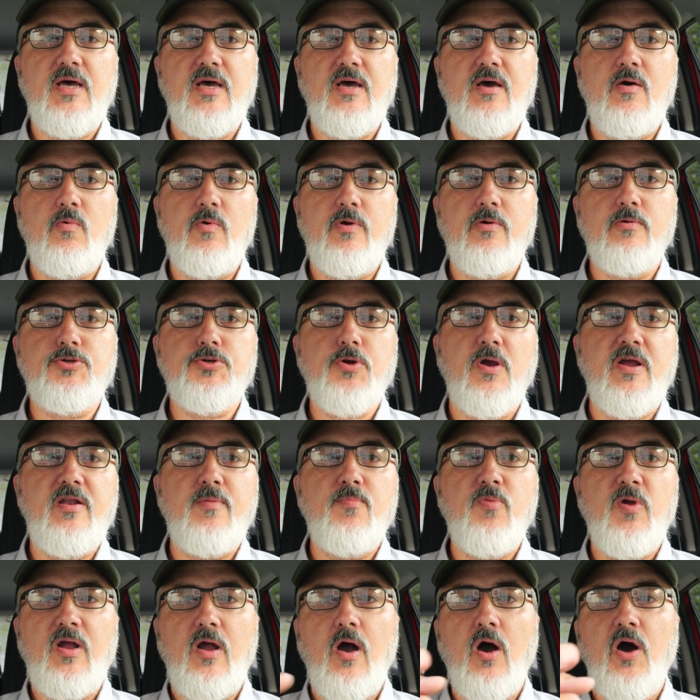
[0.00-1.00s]
We were trying to
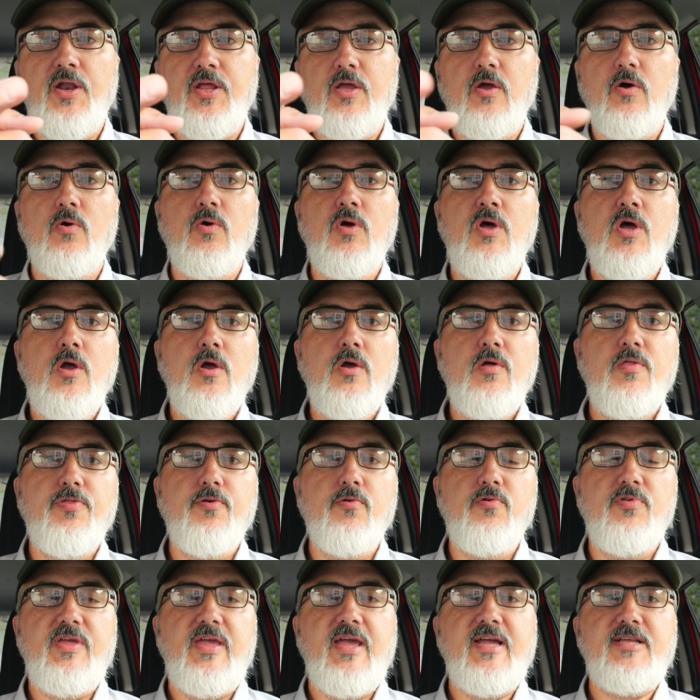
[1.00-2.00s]
bring audio through
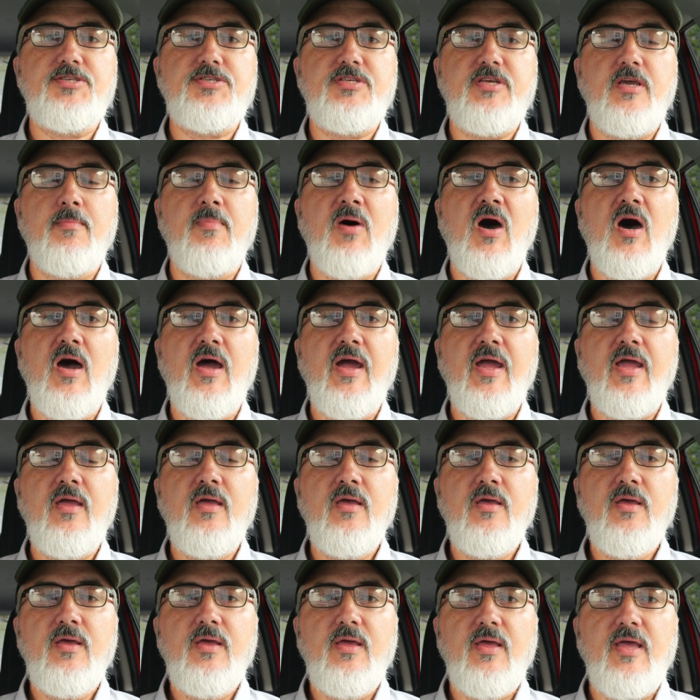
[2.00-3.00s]
the HDMI
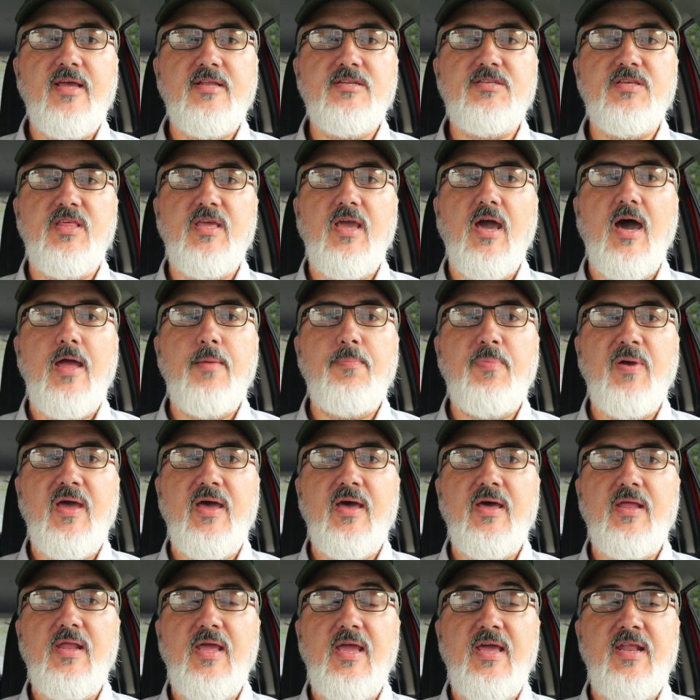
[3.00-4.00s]
into the
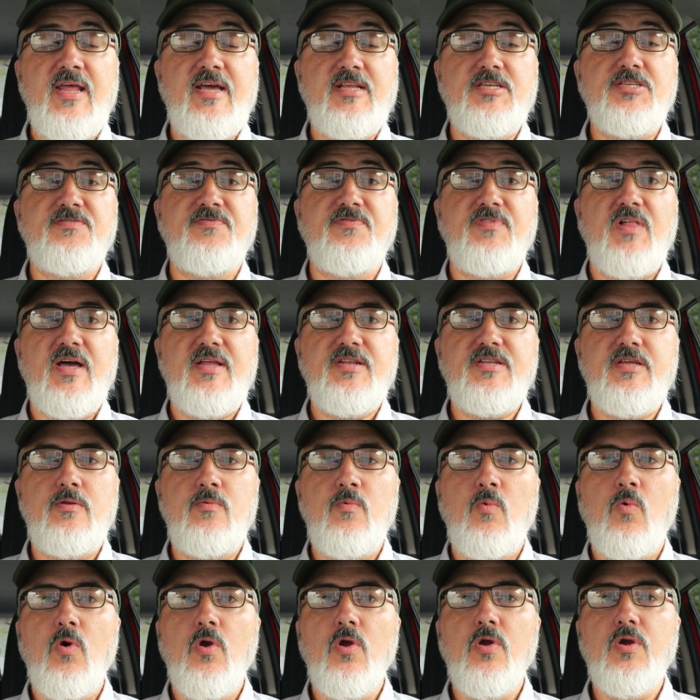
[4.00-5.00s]
iPad, and that just flat didn't
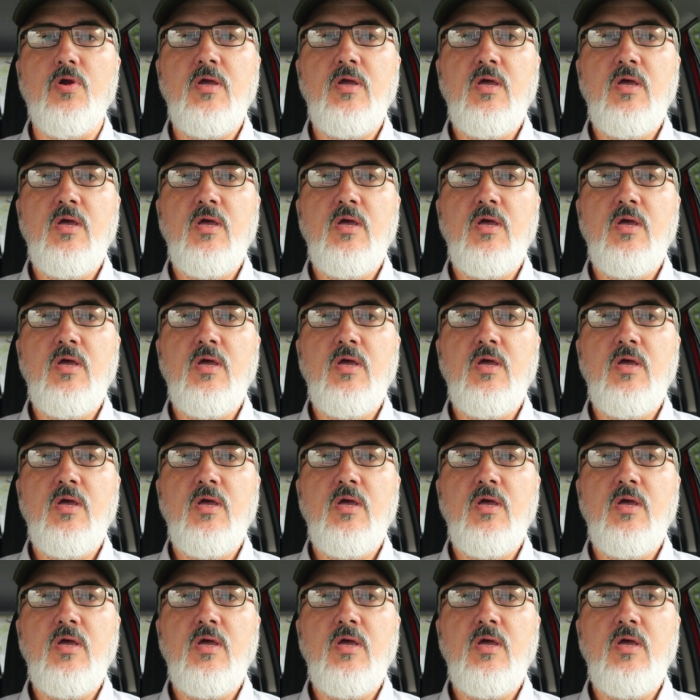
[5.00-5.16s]
work.